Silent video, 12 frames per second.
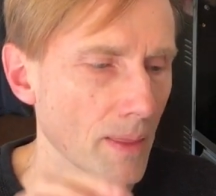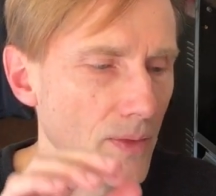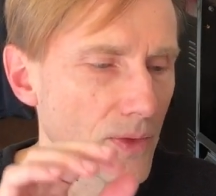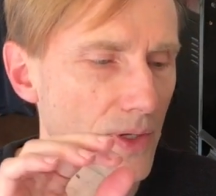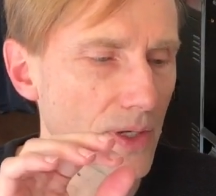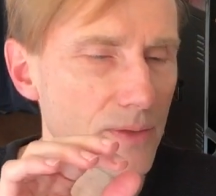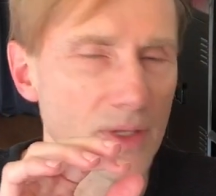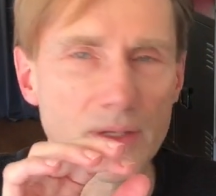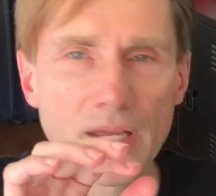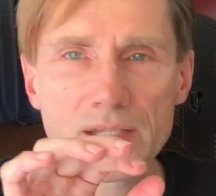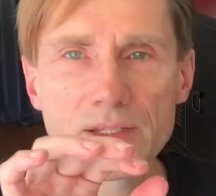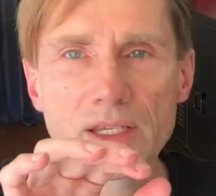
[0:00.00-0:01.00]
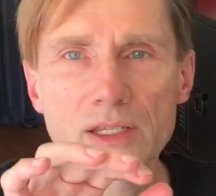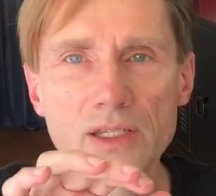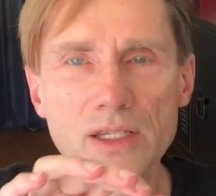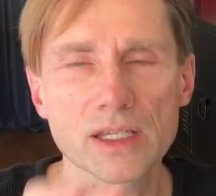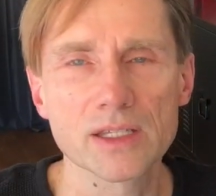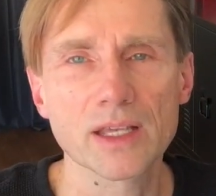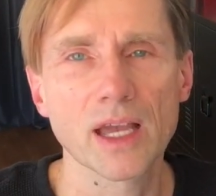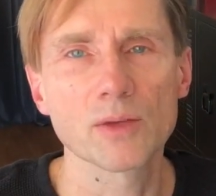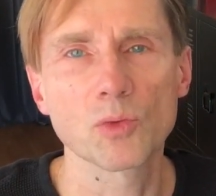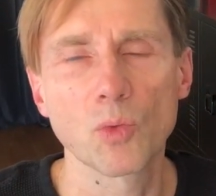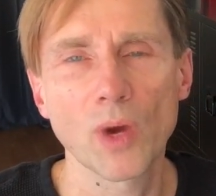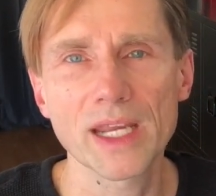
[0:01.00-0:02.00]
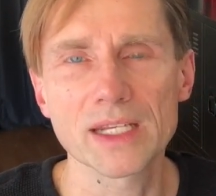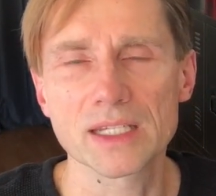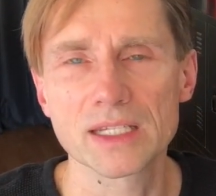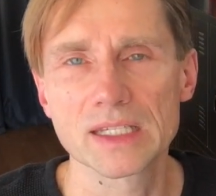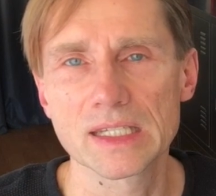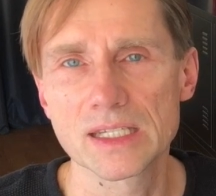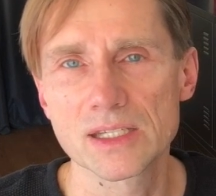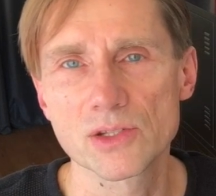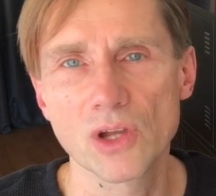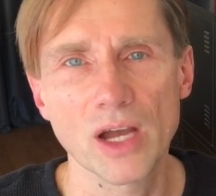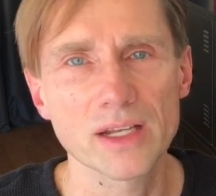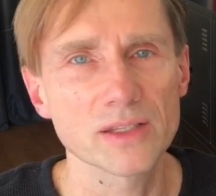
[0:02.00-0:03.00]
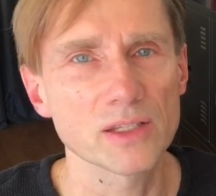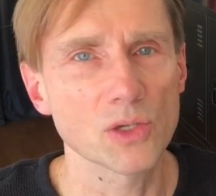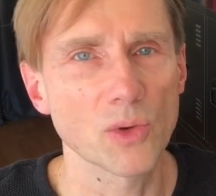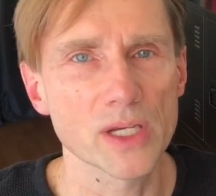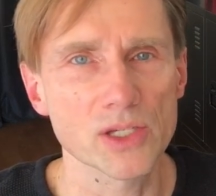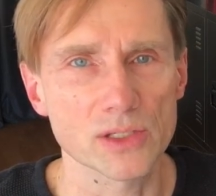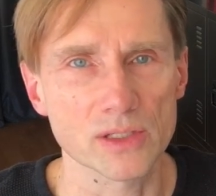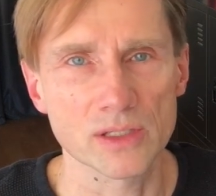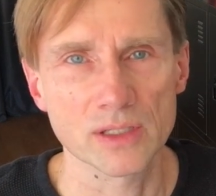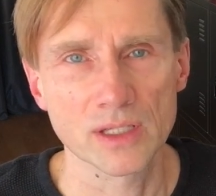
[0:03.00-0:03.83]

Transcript: The next thing is that weight is not in the equation.